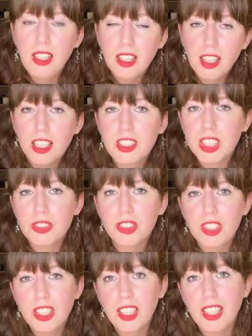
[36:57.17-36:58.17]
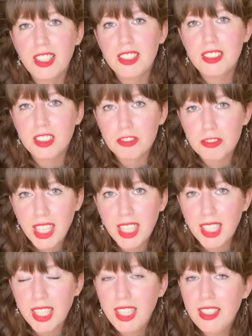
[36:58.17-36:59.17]
Large Hadron Collider
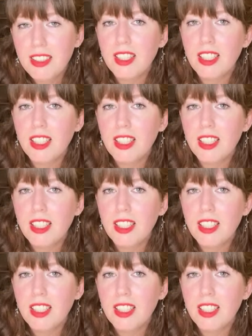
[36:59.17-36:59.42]
directly,